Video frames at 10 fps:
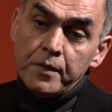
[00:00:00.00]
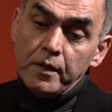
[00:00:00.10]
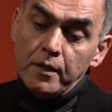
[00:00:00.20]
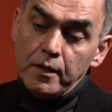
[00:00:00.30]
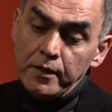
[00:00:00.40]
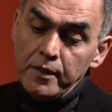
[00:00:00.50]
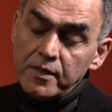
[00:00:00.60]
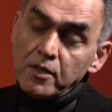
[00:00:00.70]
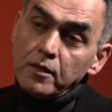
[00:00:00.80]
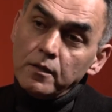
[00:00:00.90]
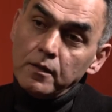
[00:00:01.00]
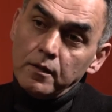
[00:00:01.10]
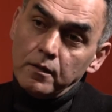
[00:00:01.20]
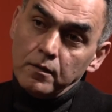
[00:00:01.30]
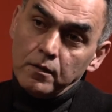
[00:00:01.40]
uh, he's
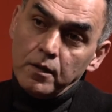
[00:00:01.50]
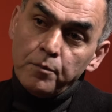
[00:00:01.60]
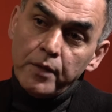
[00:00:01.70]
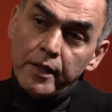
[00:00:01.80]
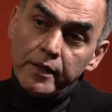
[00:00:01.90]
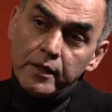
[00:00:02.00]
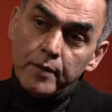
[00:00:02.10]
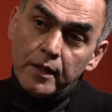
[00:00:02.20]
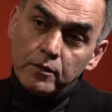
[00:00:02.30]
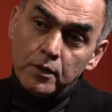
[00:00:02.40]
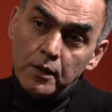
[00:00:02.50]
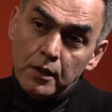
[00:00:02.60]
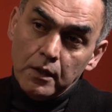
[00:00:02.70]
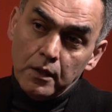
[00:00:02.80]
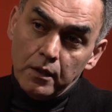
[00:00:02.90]
uh, complaining about
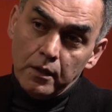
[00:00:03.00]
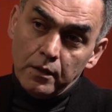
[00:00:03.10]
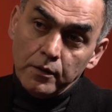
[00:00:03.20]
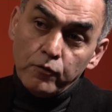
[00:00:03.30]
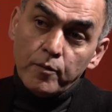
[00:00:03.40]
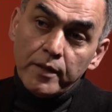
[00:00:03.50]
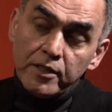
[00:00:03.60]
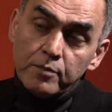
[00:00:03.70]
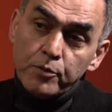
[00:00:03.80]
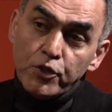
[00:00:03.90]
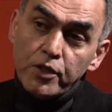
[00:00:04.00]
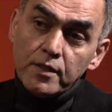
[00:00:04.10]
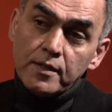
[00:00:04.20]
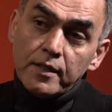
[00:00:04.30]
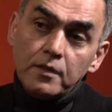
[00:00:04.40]
uh,
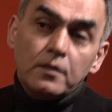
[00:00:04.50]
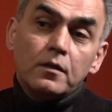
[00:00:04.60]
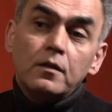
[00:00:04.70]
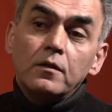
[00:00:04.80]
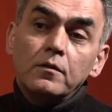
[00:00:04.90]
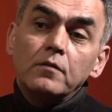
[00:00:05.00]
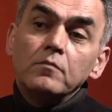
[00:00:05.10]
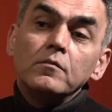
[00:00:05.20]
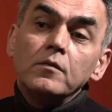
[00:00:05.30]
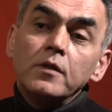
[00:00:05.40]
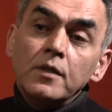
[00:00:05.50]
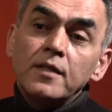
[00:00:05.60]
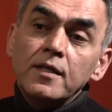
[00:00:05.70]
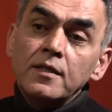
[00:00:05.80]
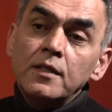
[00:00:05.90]
machines that uh, he
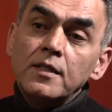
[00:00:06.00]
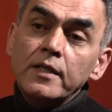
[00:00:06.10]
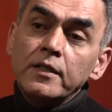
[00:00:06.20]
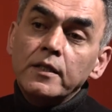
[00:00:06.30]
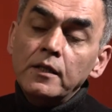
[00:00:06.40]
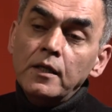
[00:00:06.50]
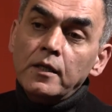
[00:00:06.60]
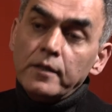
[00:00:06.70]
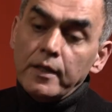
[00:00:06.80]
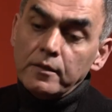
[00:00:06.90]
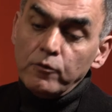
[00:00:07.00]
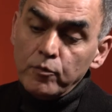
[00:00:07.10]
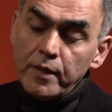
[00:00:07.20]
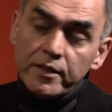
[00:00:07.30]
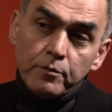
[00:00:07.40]
says in his letter that
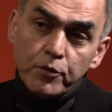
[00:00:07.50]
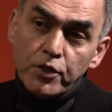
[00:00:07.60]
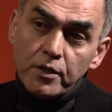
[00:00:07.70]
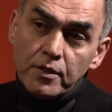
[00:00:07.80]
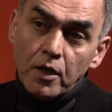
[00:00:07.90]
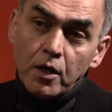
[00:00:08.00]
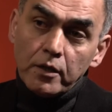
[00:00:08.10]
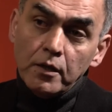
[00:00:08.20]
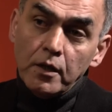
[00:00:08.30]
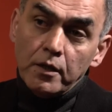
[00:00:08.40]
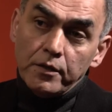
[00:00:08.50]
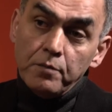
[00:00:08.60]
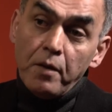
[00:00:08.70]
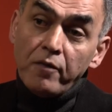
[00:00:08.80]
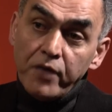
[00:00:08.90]
Novomatic machines are the
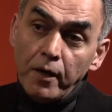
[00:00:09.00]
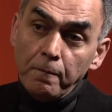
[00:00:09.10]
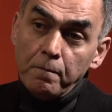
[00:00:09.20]
mafia.